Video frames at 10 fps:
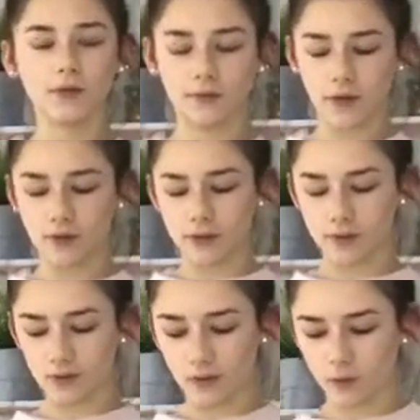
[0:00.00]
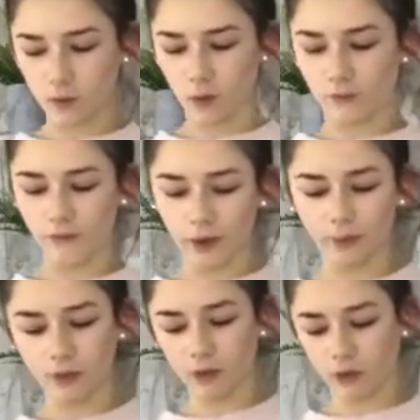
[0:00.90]
to do first is this one from
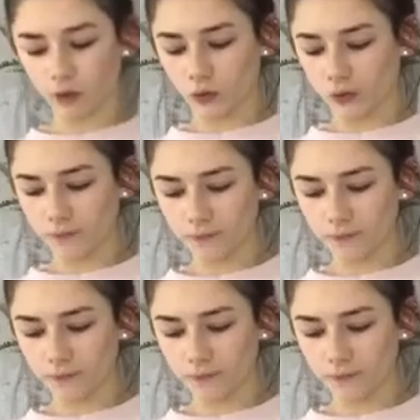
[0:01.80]
Soul.